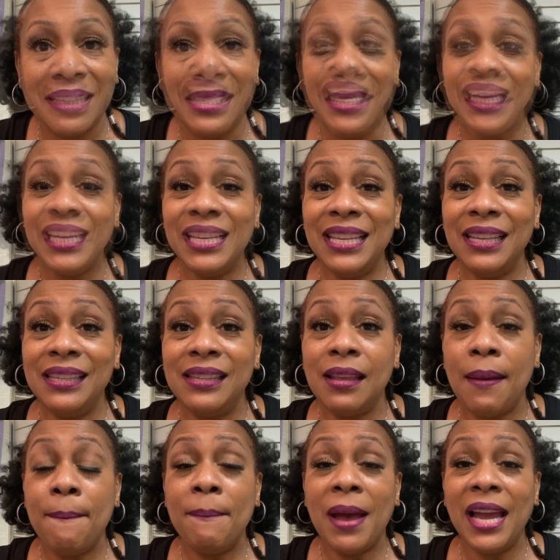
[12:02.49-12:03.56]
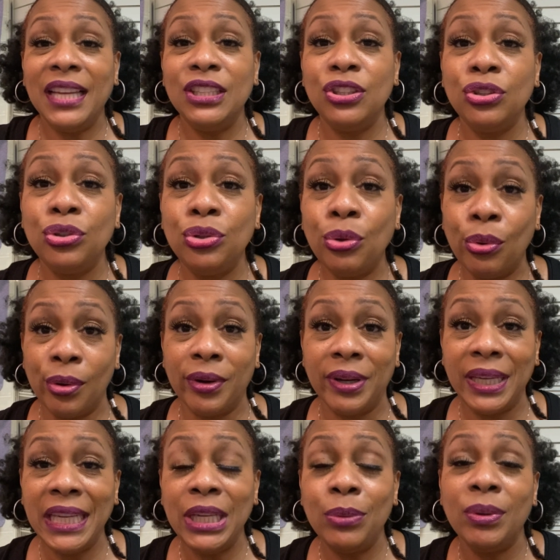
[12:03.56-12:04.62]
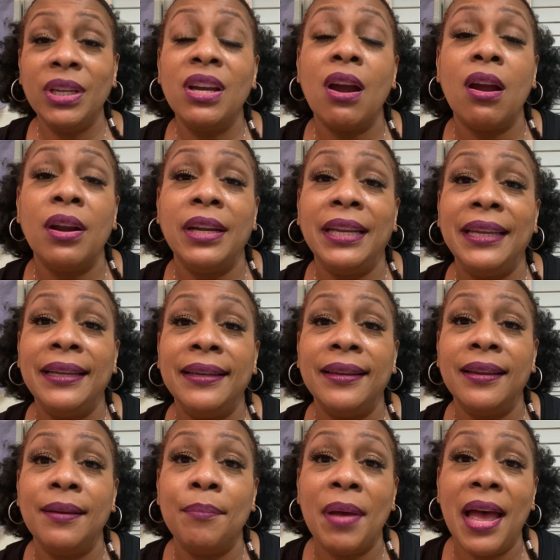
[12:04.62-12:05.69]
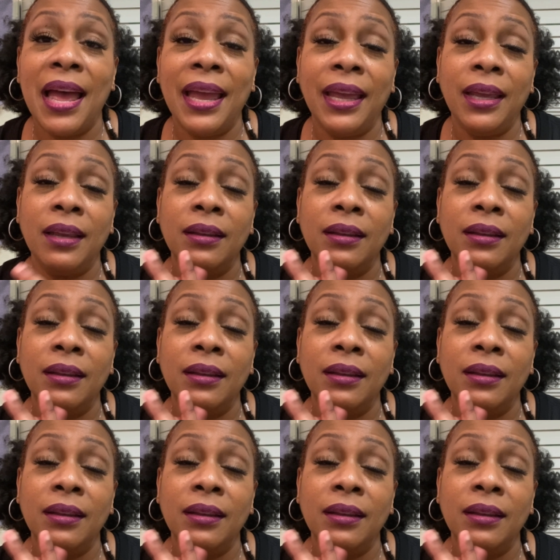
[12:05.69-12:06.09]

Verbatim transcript: is my story regarding my